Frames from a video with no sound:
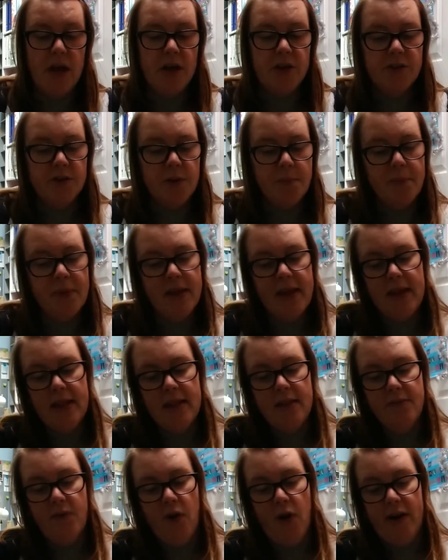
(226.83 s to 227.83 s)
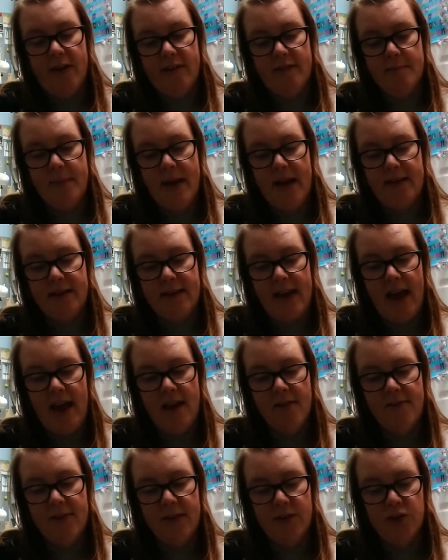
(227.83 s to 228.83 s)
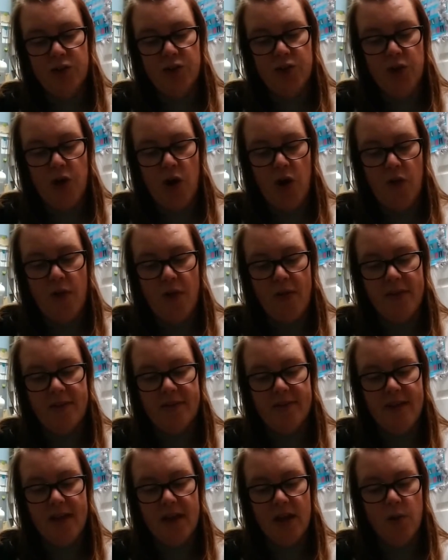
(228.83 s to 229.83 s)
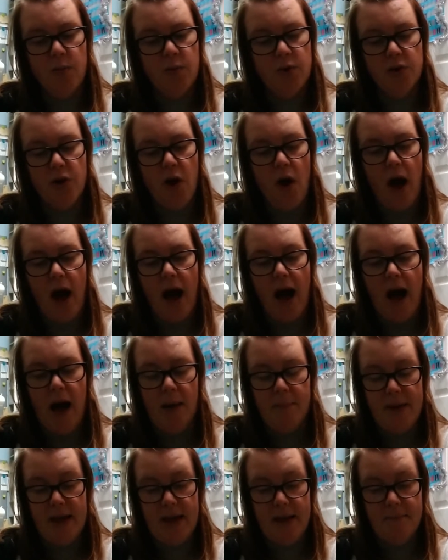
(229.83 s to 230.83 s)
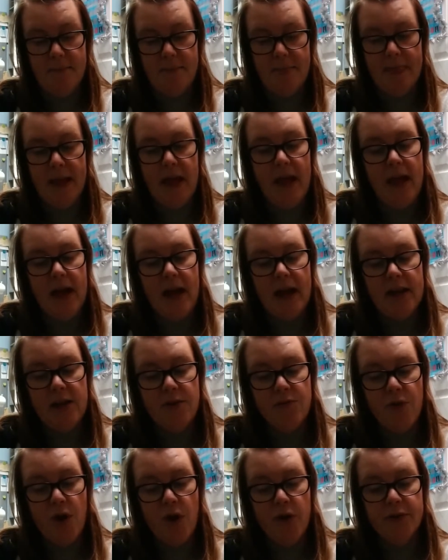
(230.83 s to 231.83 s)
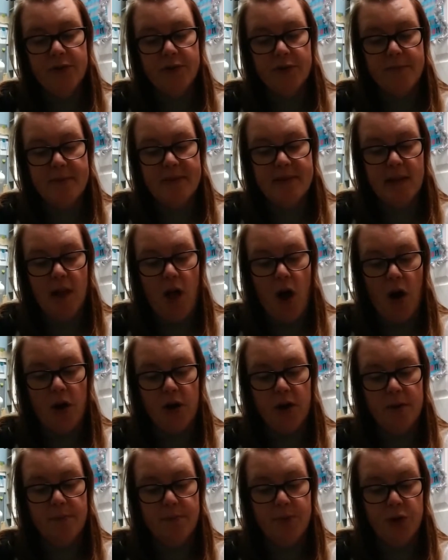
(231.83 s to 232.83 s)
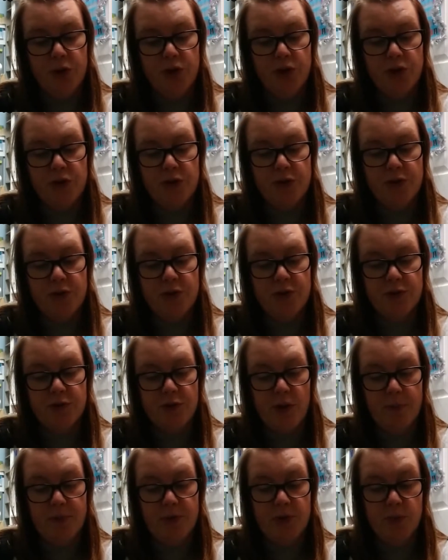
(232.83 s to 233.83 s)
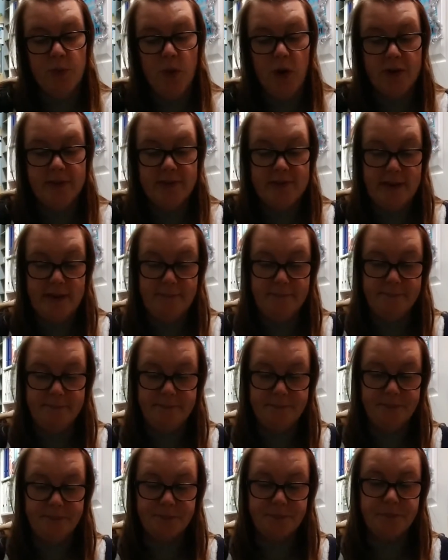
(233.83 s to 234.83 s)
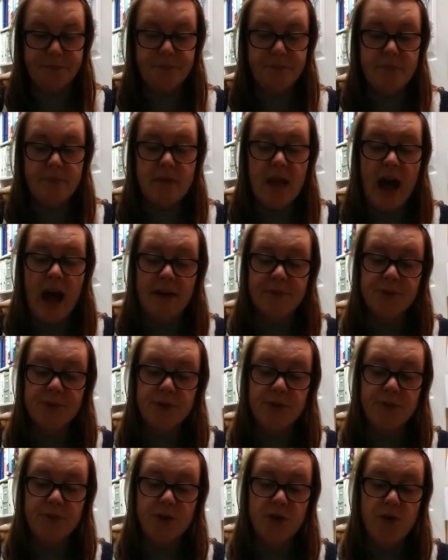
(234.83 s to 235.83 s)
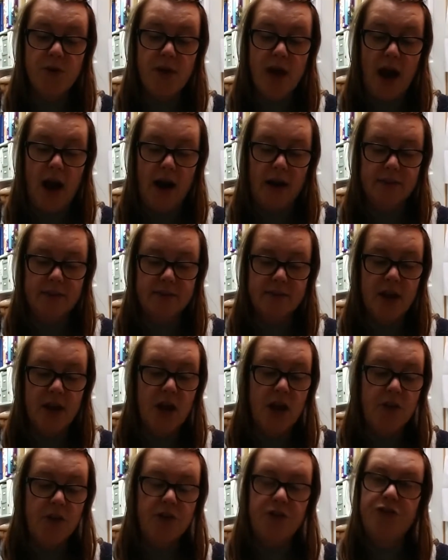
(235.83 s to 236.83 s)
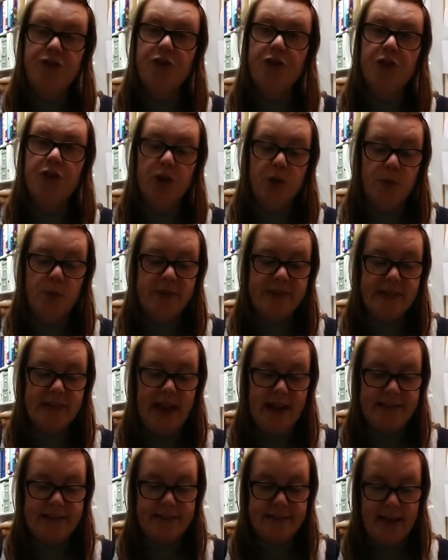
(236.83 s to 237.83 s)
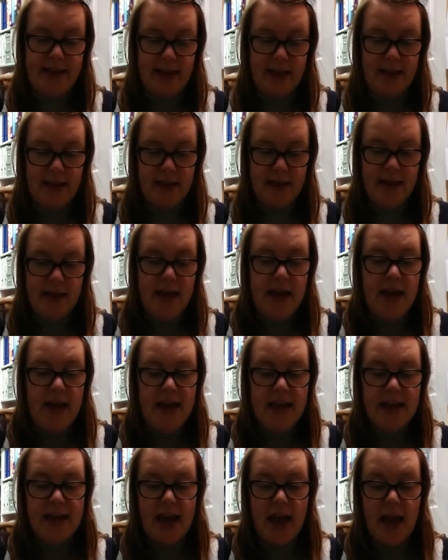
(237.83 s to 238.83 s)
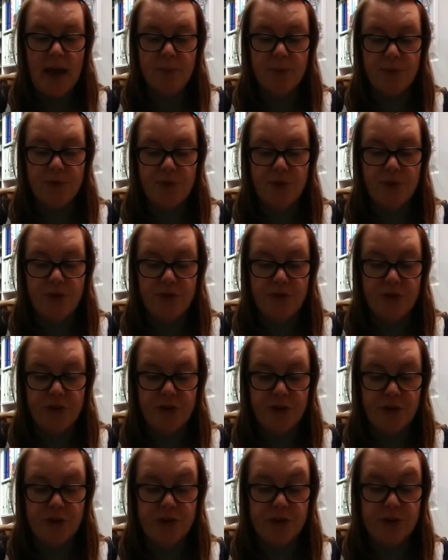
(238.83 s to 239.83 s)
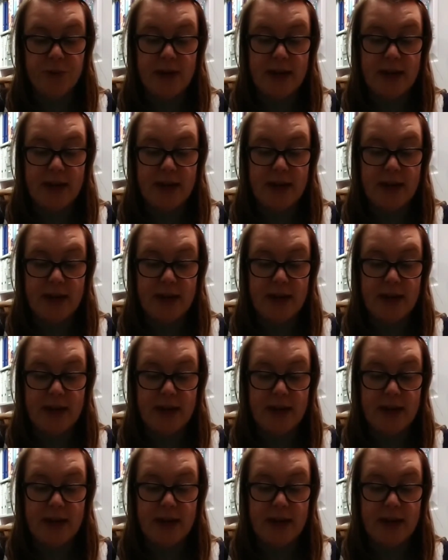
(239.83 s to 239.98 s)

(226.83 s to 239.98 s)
Something in the voice made Kay feel sure that the singer would not harm him, and he rose from his log and pushed through the scrub towards him. After a few yards, the jungle was less thick. He came through the jungle to